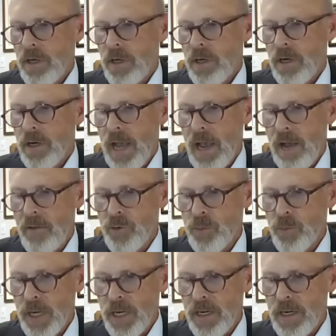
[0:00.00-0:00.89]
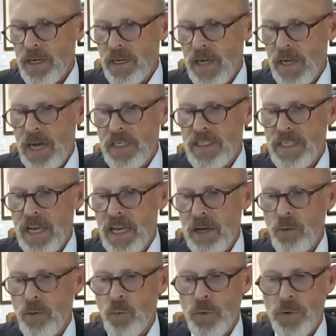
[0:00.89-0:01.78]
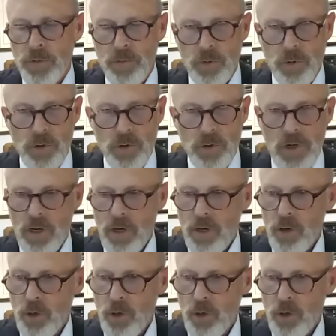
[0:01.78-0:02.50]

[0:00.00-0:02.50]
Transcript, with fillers: uh, after making contact with her,